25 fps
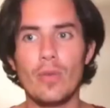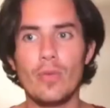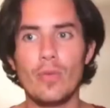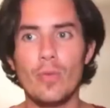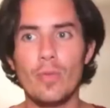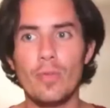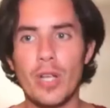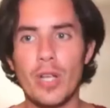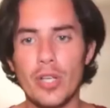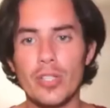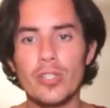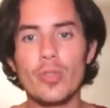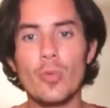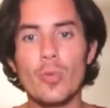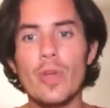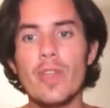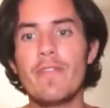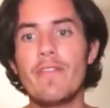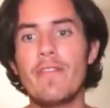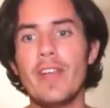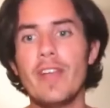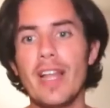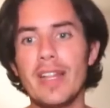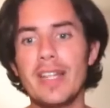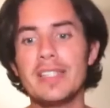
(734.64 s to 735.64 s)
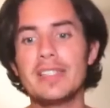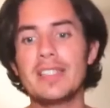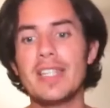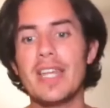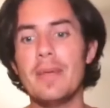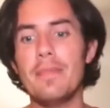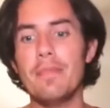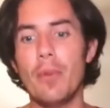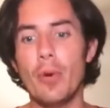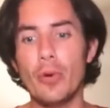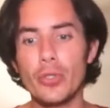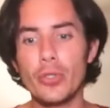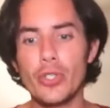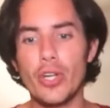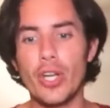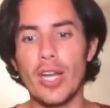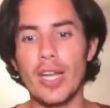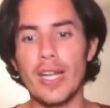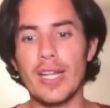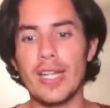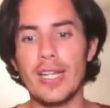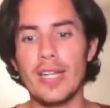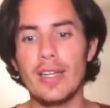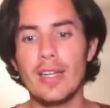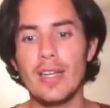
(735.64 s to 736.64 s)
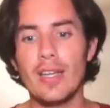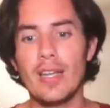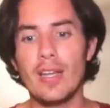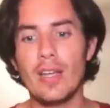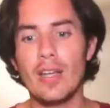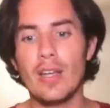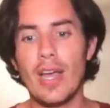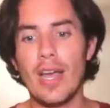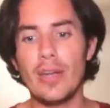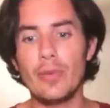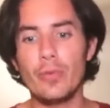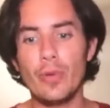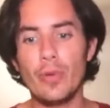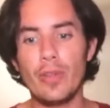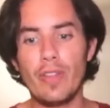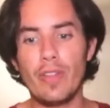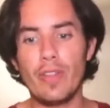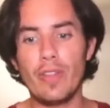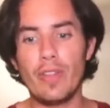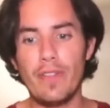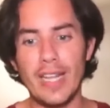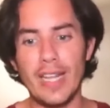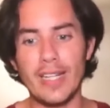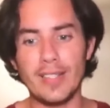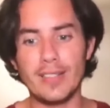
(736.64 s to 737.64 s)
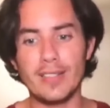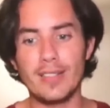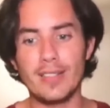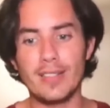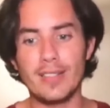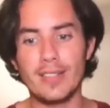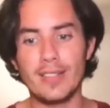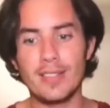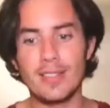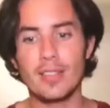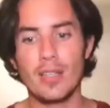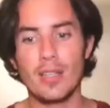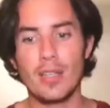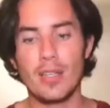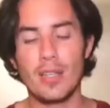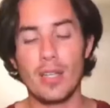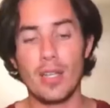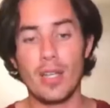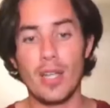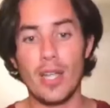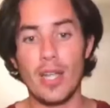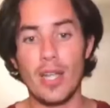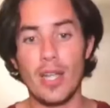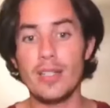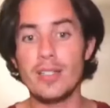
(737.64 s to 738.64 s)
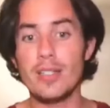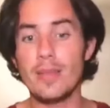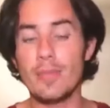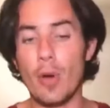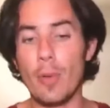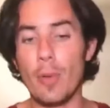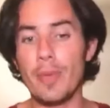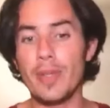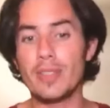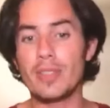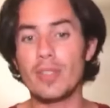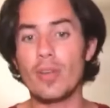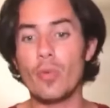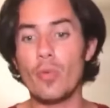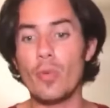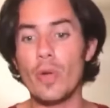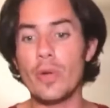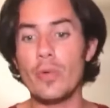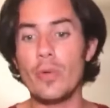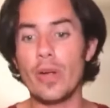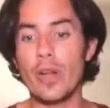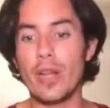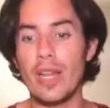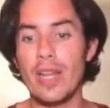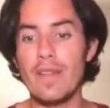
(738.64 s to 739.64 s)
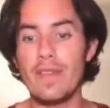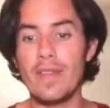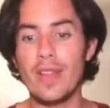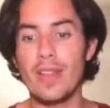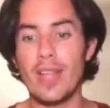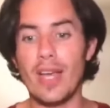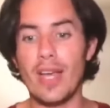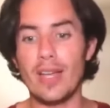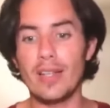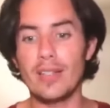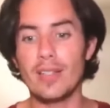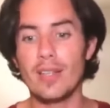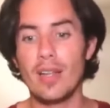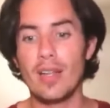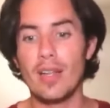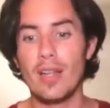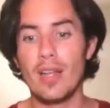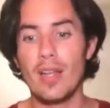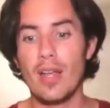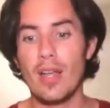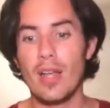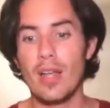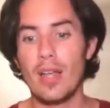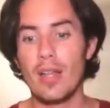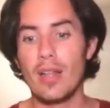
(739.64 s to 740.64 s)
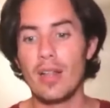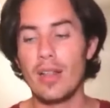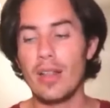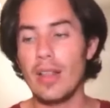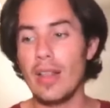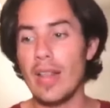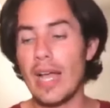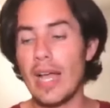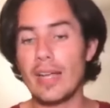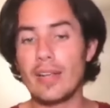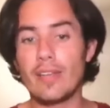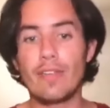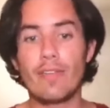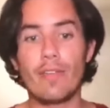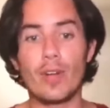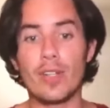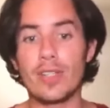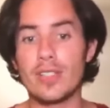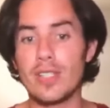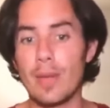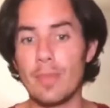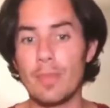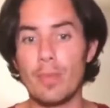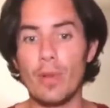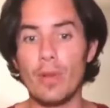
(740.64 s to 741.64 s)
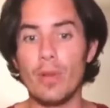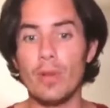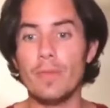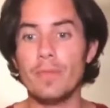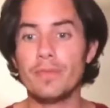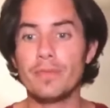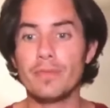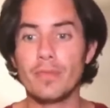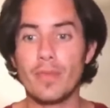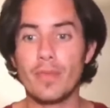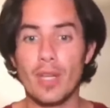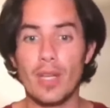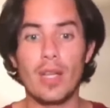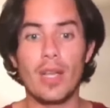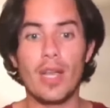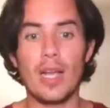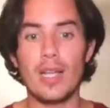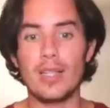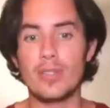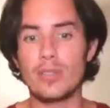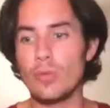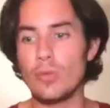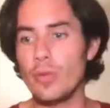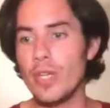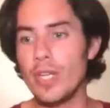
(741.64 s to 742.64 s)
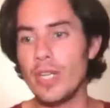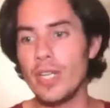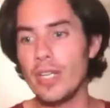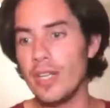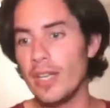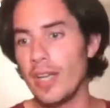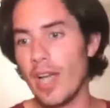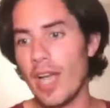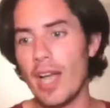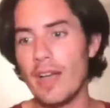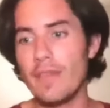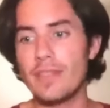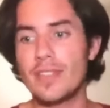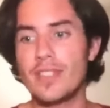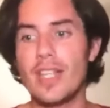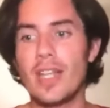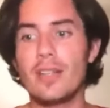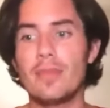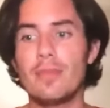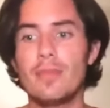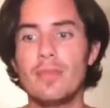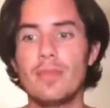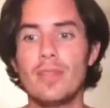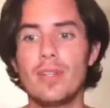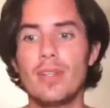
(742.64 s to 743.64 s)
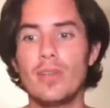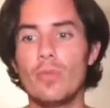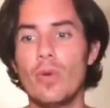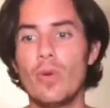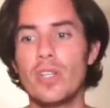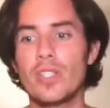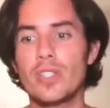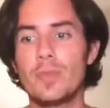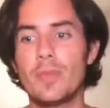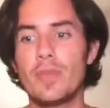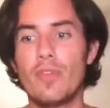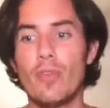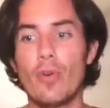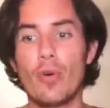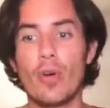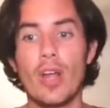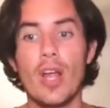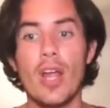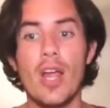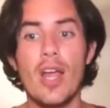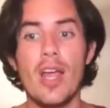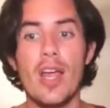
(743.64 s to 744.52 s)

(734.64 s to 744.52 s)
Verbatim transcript: because we felt it emotionally and with feelings in the moment we were living that. Like, for example, as we have said once before,